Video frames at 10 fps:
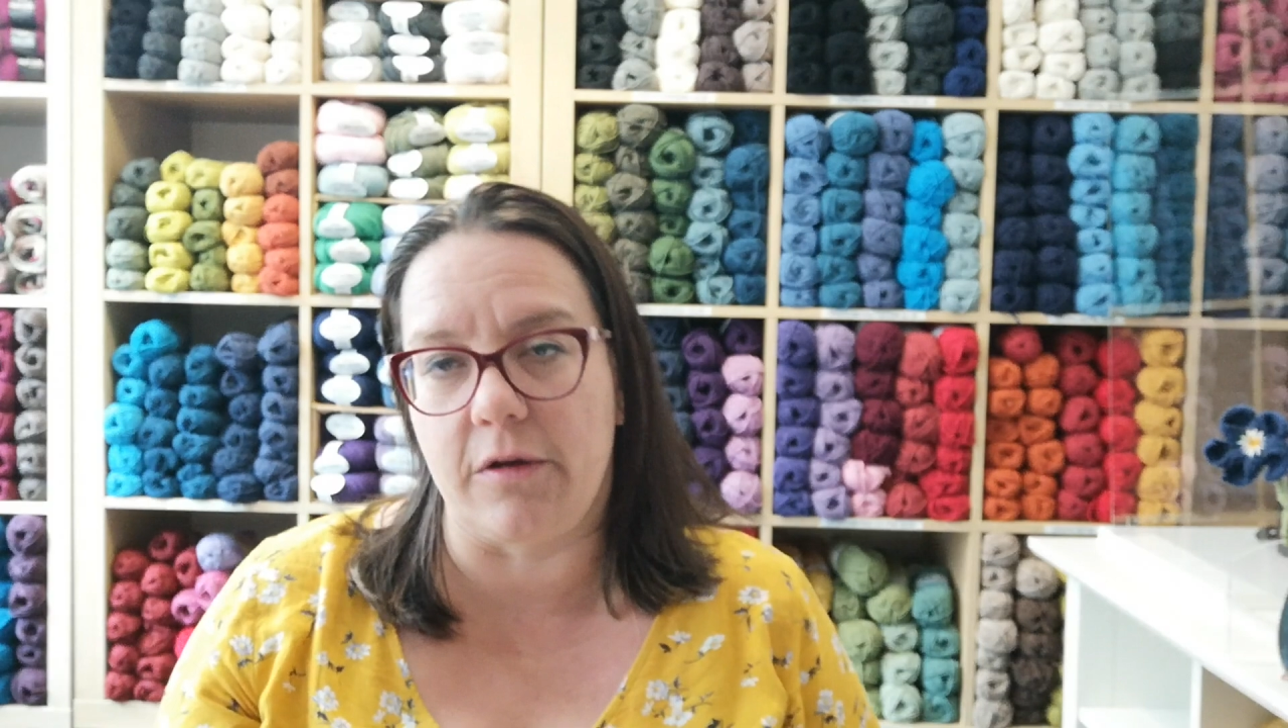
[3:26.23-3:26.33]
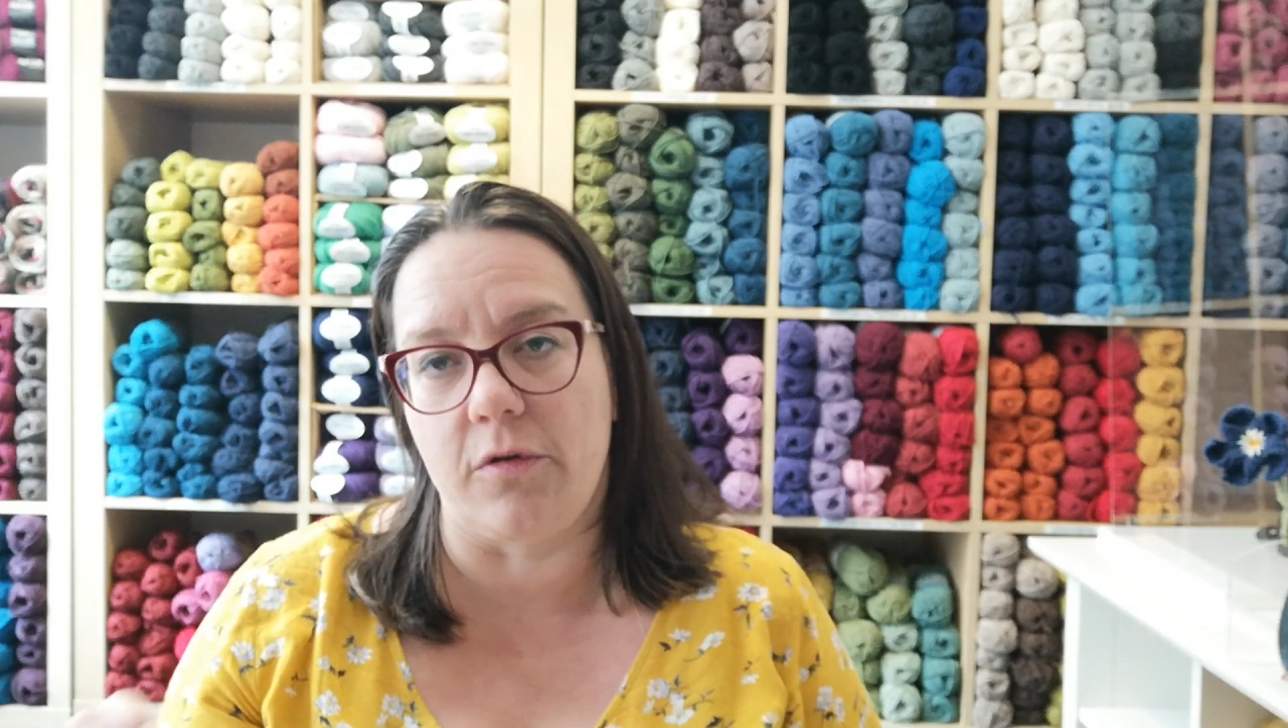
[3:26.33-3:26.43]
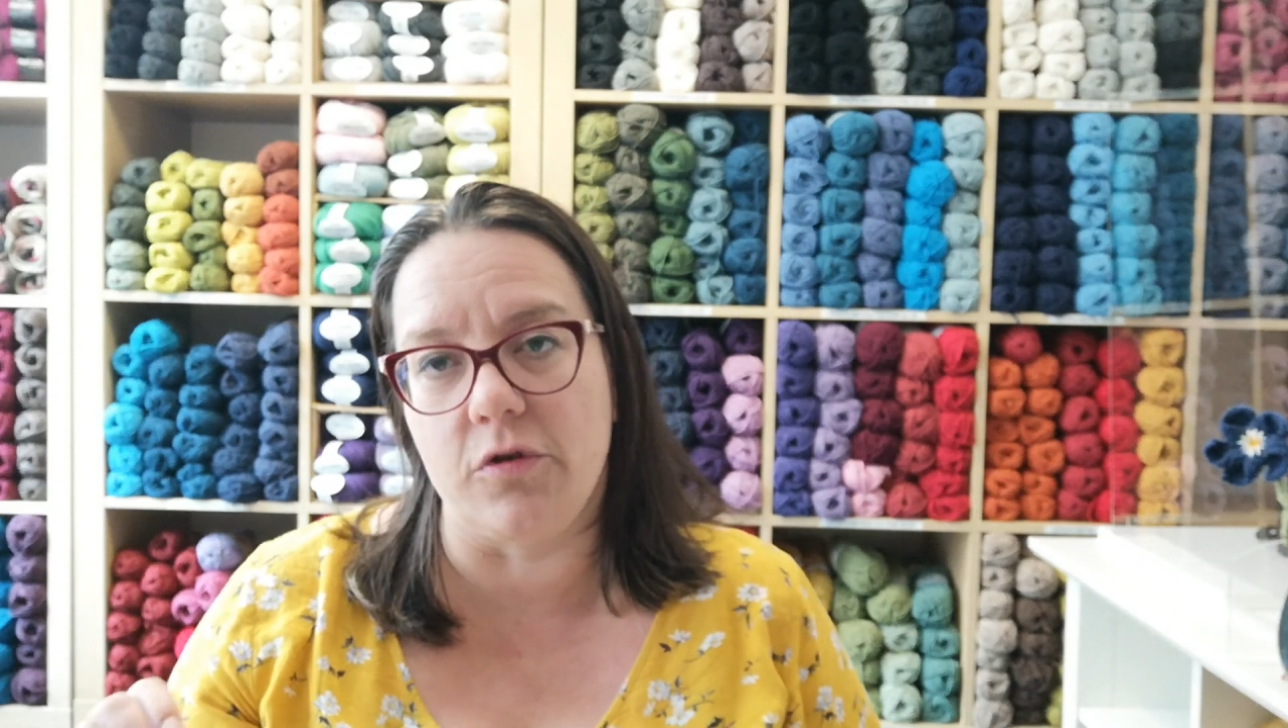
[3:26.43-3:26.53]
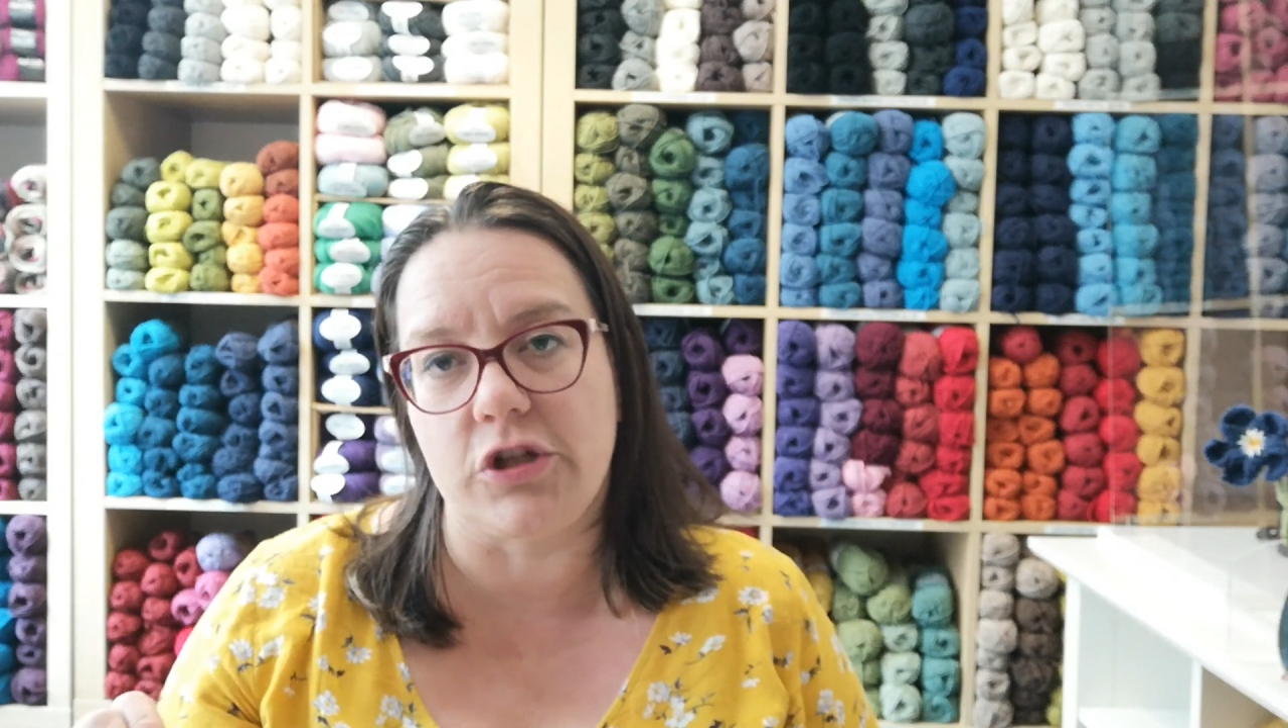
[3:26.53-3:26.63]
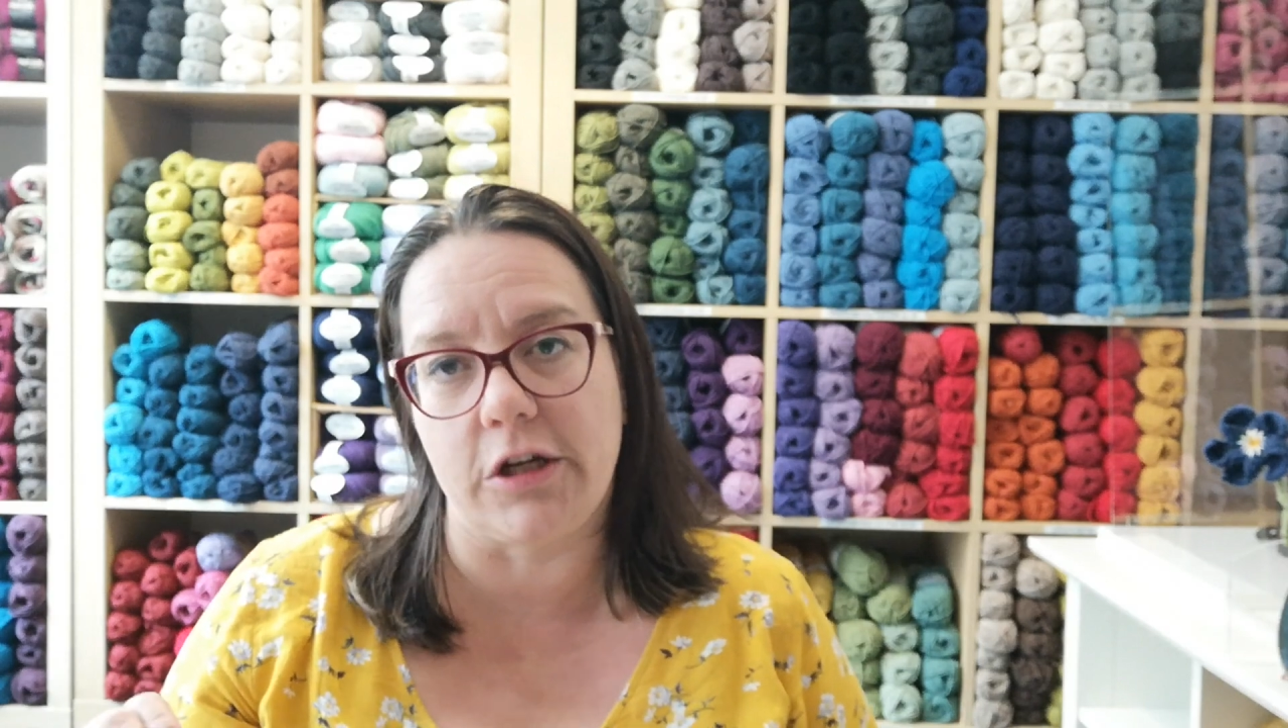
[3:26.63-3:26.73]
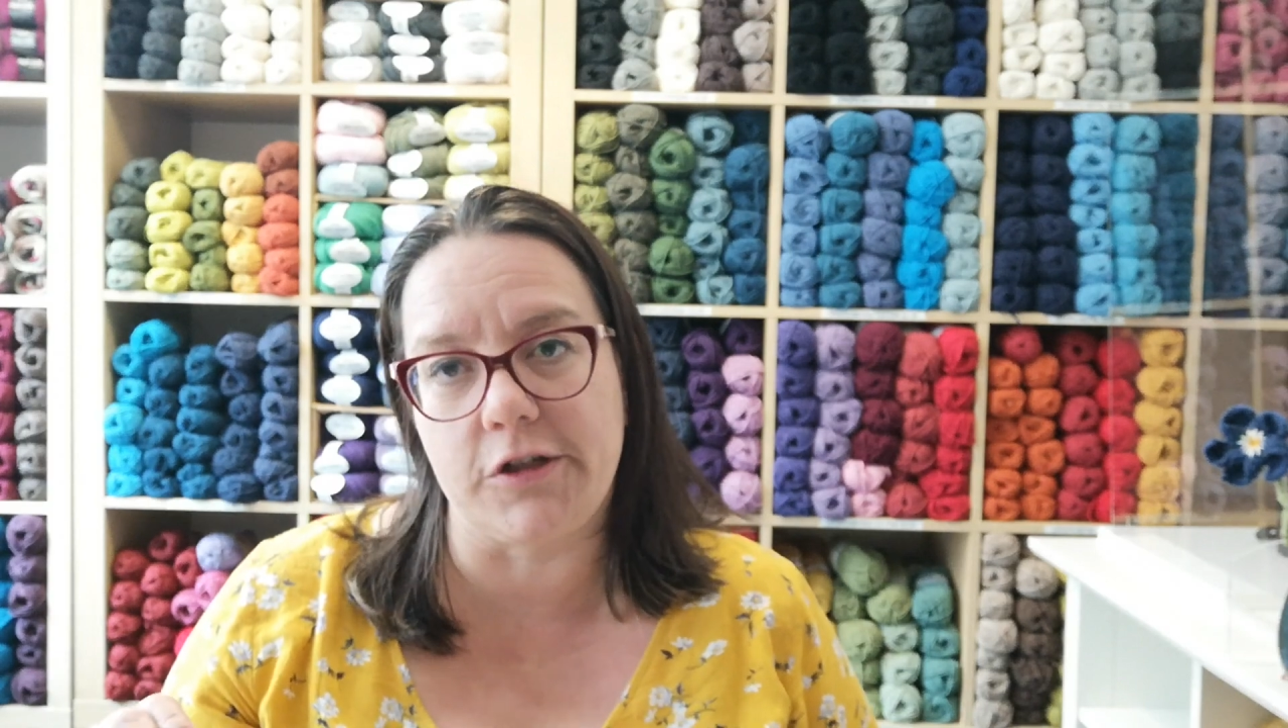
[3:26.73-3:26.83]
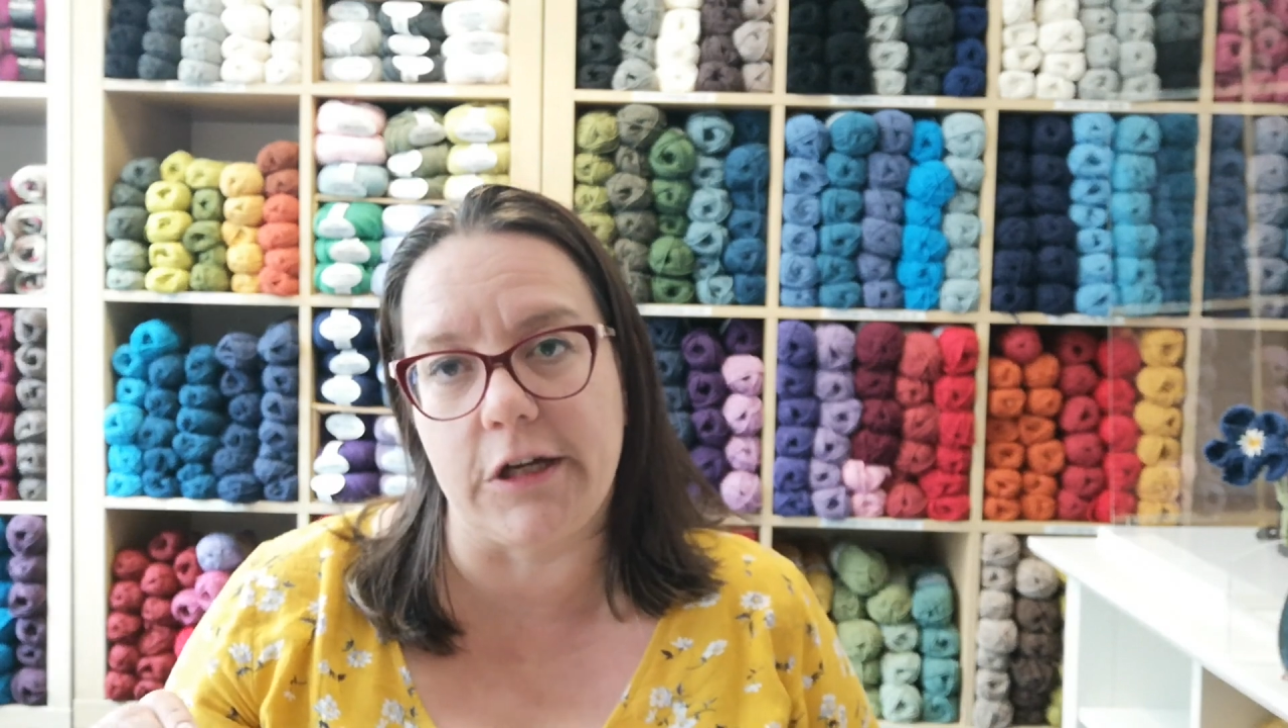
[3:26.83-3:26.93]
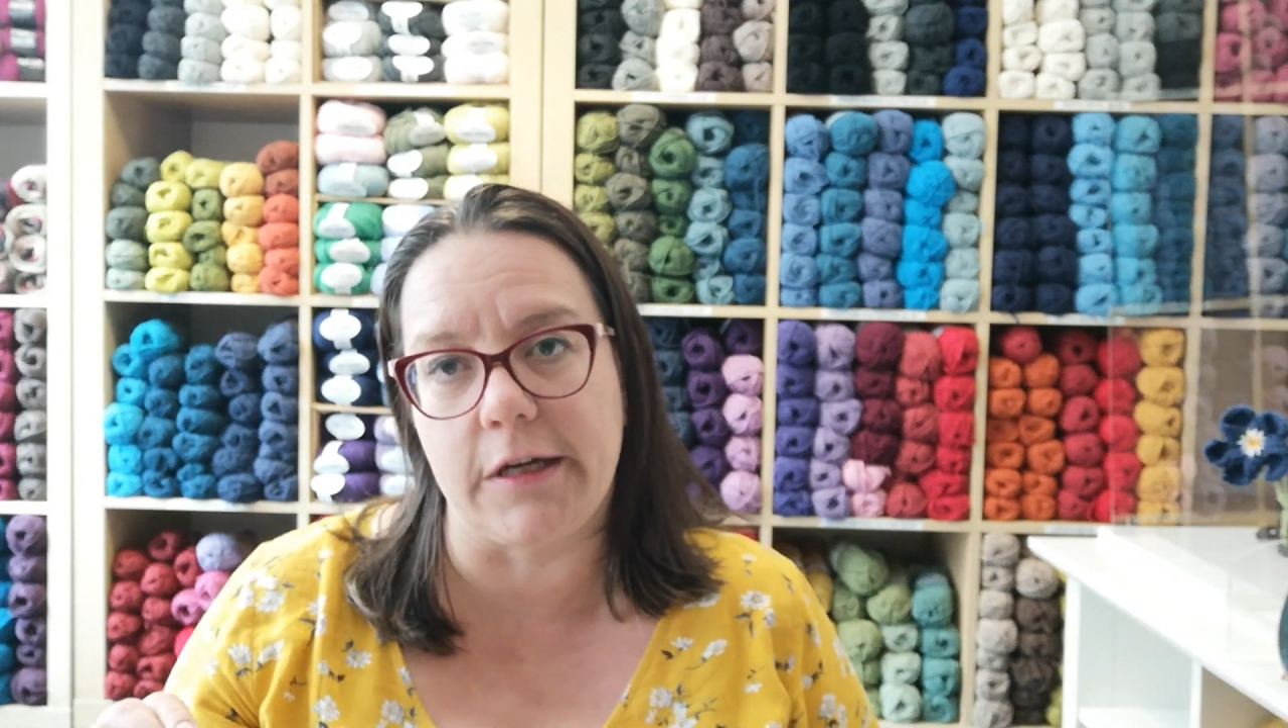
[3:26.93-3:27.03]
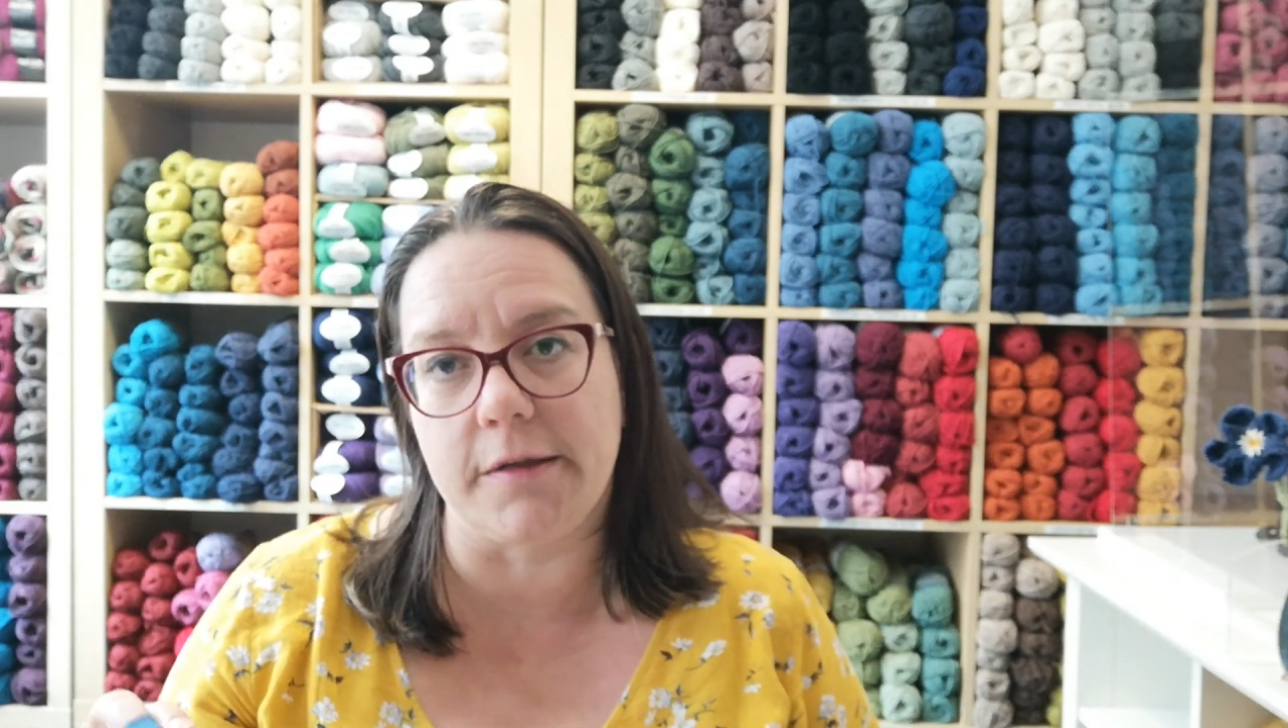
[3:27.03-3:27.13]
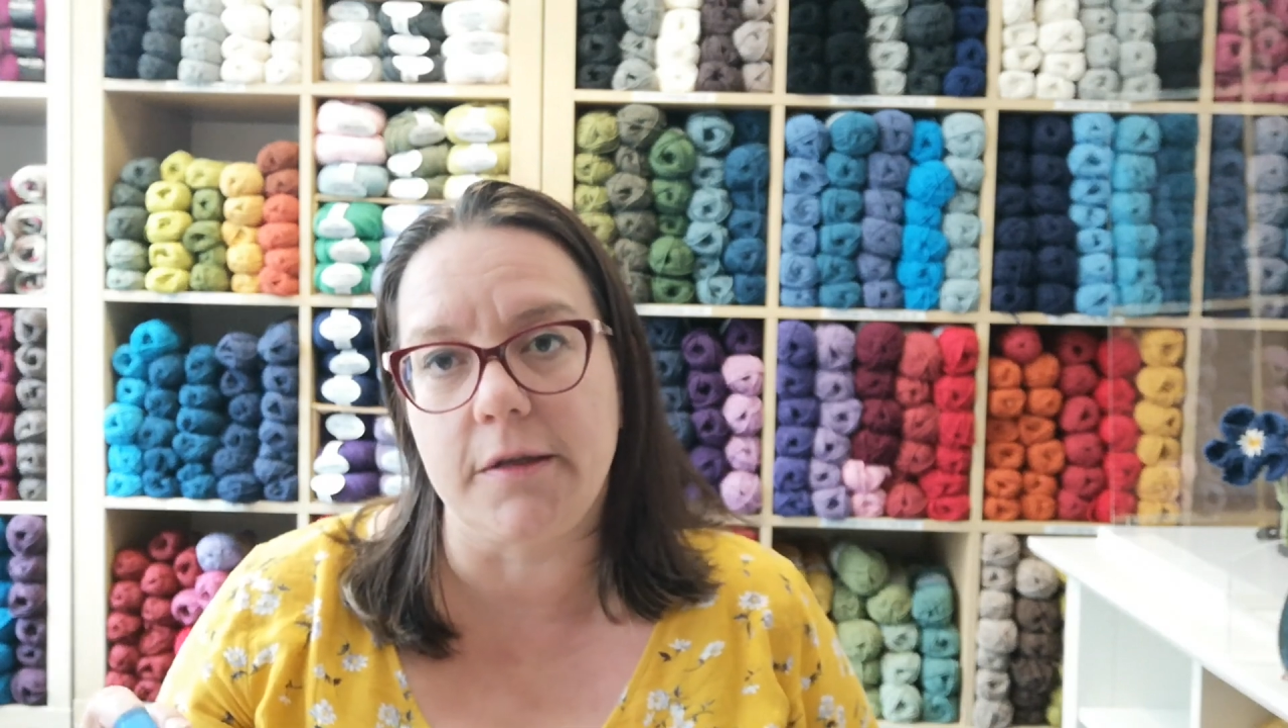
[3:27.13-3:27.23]
crochet
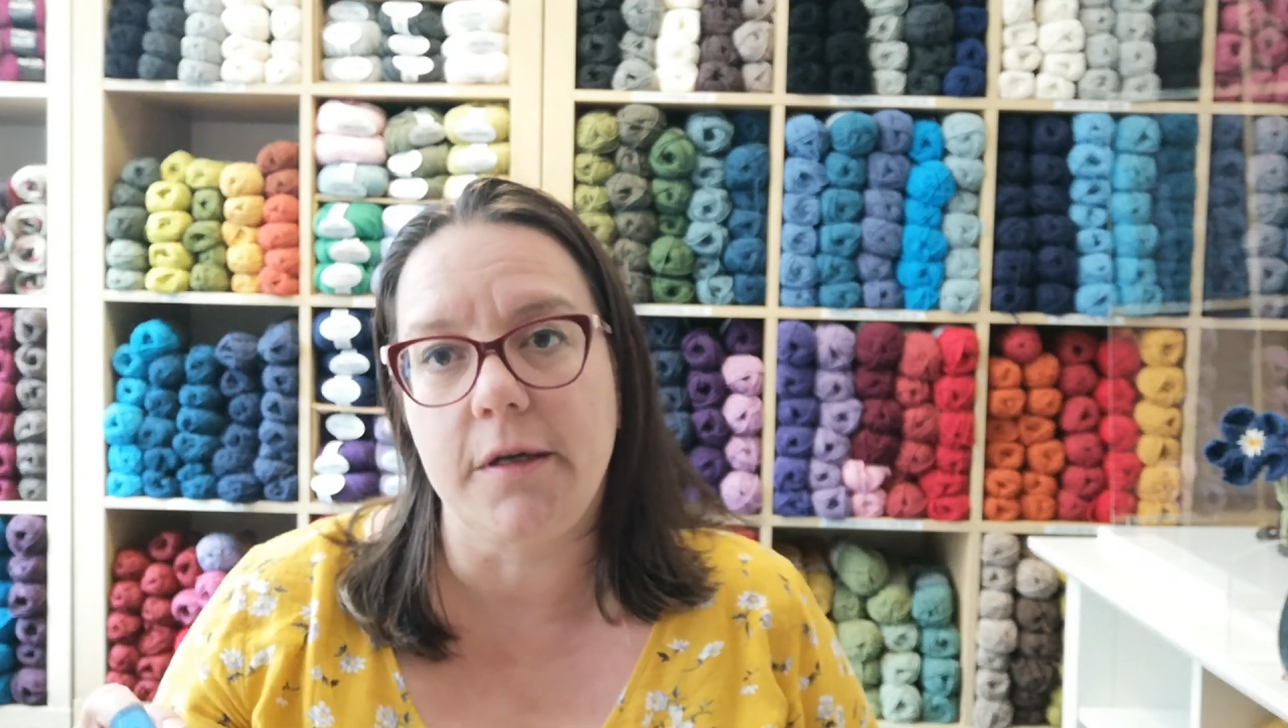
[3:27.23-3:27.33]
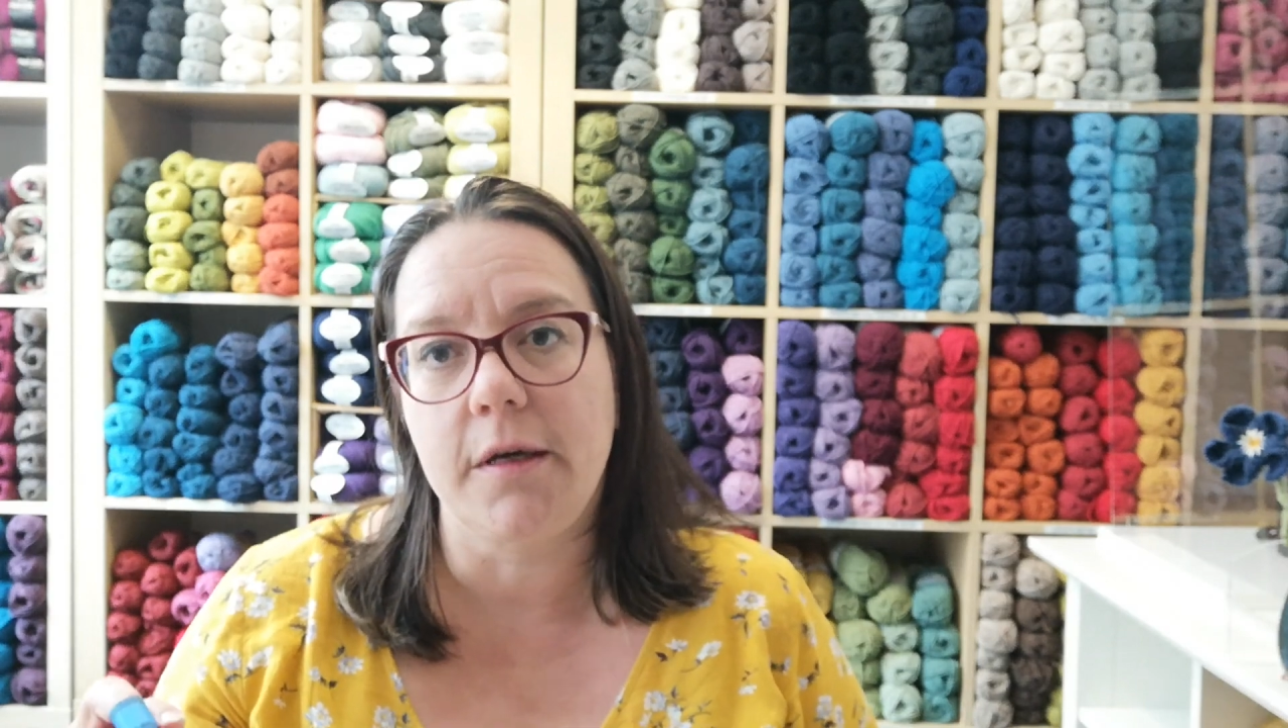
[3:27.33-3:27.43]
chain